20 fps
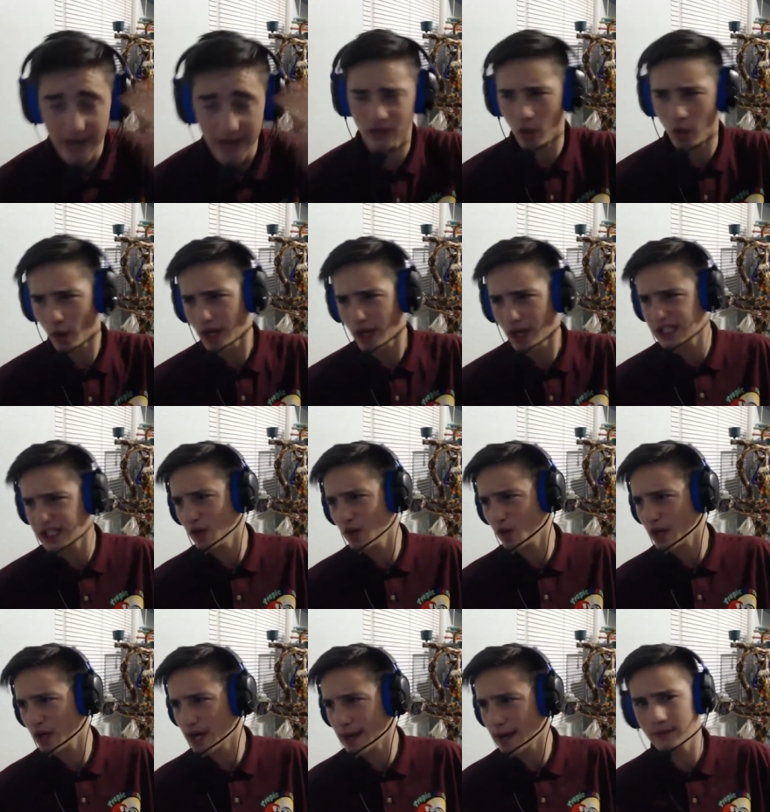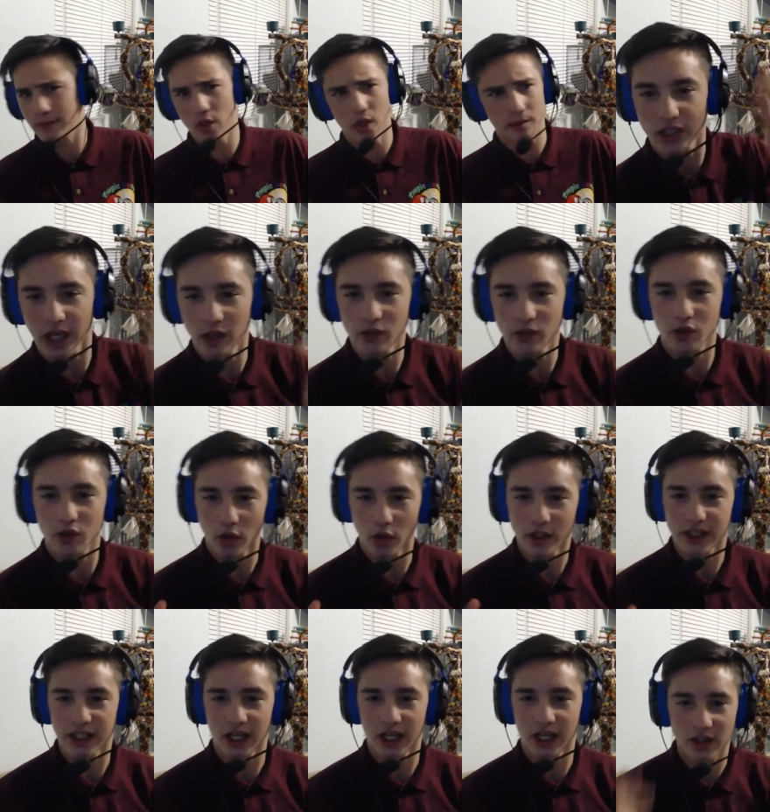have no idea what I'm doing. Look how
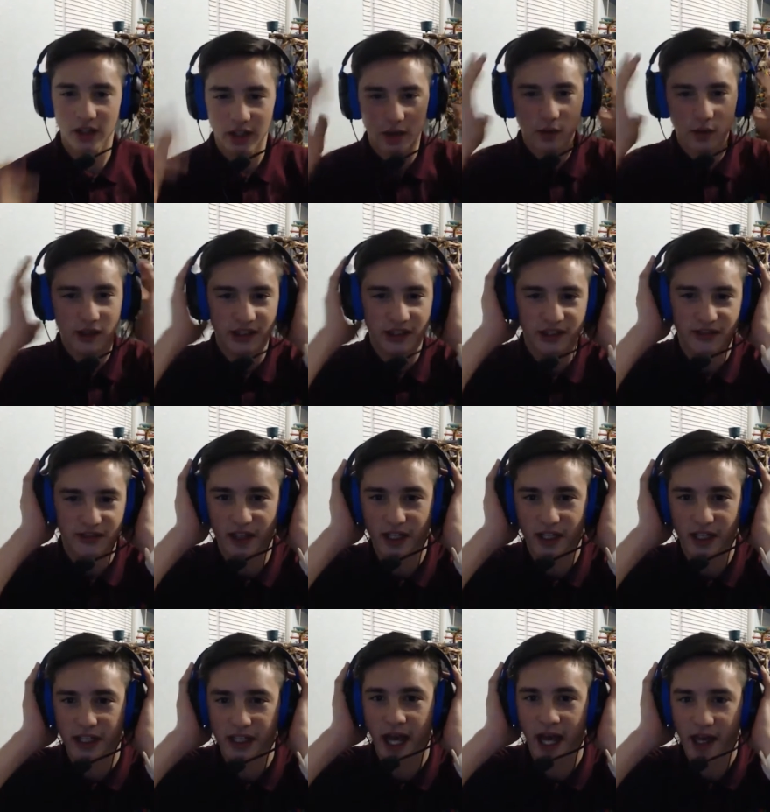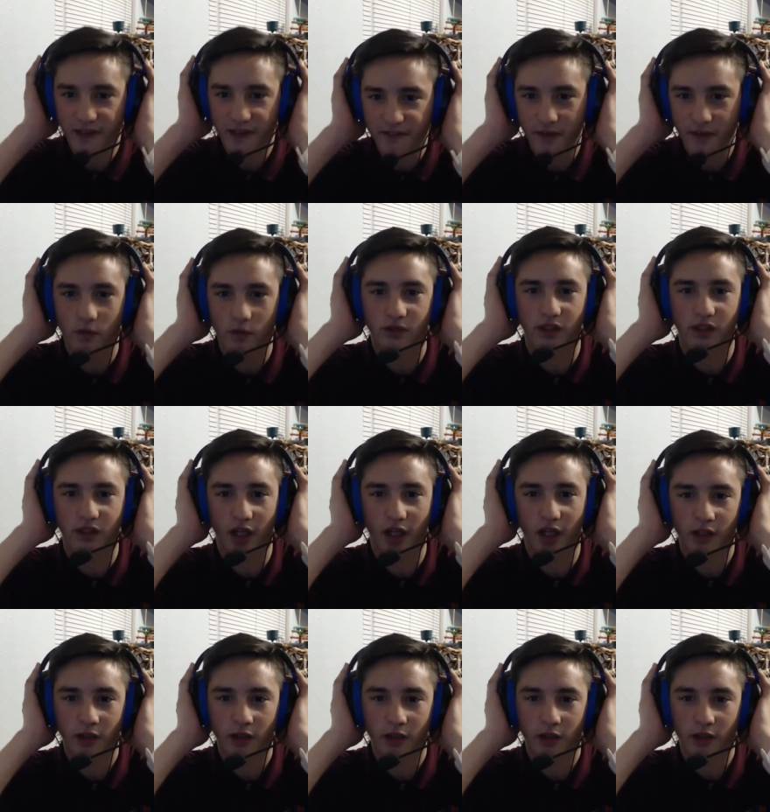dorky I look with this fucking headphones
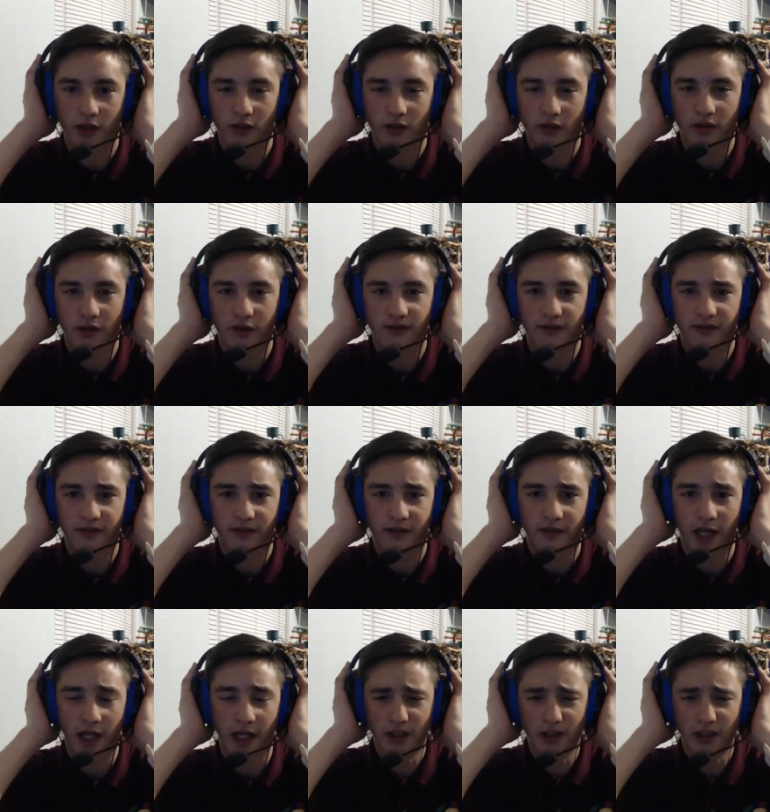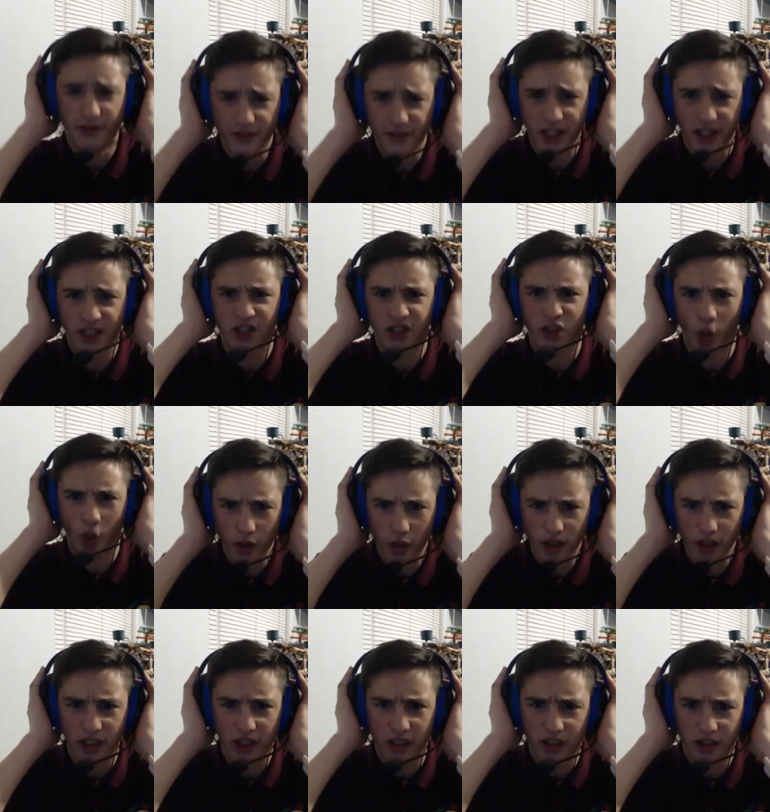on. I look fucking
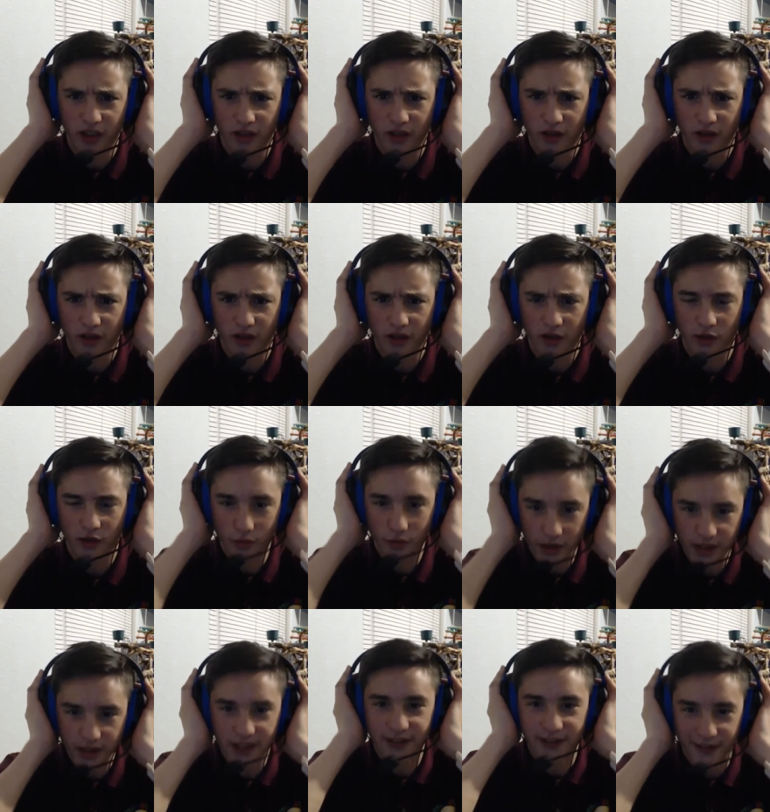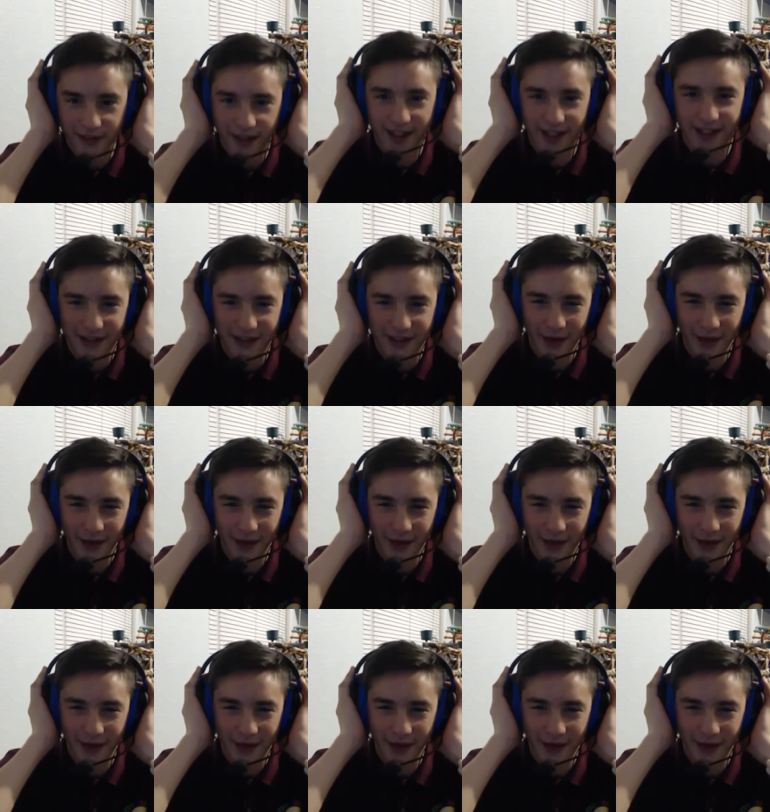dorky. Really fucking